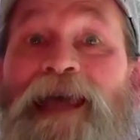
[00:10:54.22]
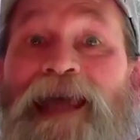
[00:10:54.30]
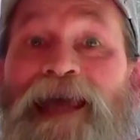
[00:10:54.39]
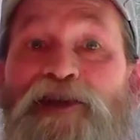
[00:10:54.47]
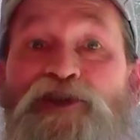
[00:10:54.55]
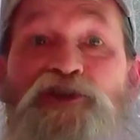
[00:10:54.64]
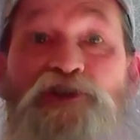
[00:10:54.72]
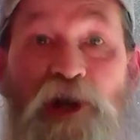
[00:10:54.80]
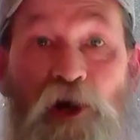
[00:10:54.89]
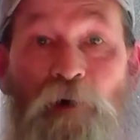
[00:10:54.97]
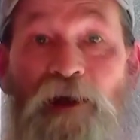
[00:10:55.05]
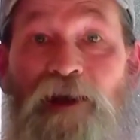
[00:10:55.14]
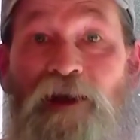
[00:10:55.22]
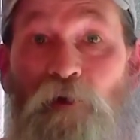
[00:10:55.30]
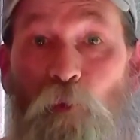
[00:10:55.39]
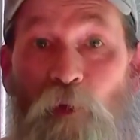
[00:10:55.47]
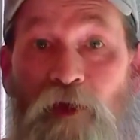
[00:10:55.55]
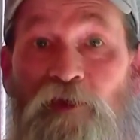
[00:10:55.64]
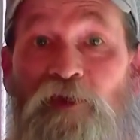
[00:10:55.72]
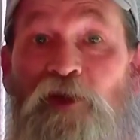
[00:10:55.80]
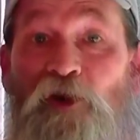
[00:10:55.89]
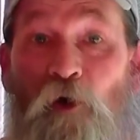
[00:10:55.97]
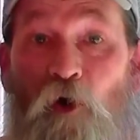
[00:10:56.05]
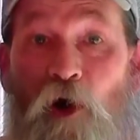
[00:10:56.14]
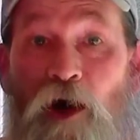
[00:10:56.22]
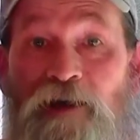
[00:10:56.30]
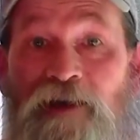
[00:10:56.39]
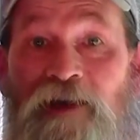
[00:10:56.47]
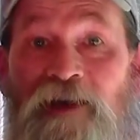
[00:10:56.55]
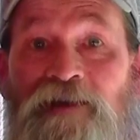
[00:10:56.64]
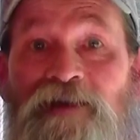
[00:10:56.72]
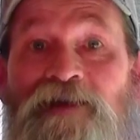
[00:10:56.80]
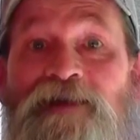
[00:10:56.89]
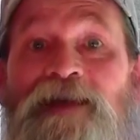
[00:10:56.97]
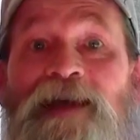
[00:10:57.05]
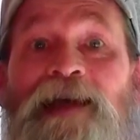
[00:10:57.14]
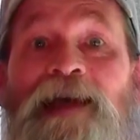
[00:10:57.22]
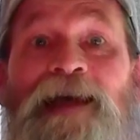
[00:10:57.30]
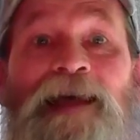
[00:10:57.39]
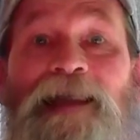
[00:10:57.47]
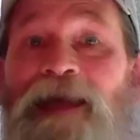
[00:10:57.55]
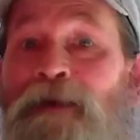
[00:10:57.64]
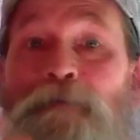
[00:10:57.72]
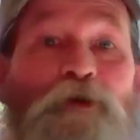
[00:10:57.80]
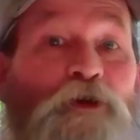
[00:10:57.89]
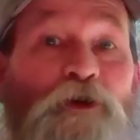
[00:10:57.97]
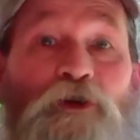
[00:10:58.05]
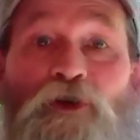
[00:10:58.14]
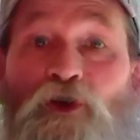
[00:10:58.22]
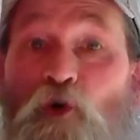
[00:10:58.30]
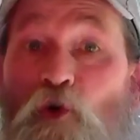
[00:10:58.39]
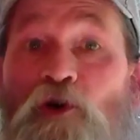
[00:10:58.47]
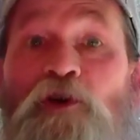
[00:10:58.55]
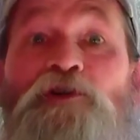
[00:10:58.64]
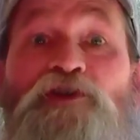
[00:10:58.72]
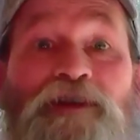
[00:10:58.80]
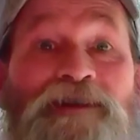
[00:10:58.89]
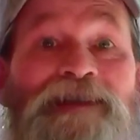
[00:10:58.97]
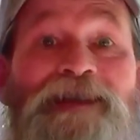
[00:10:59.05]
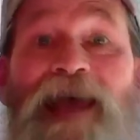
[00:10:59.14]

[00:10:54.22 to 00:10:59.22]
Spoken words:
and sharing it with your audience, and then Google just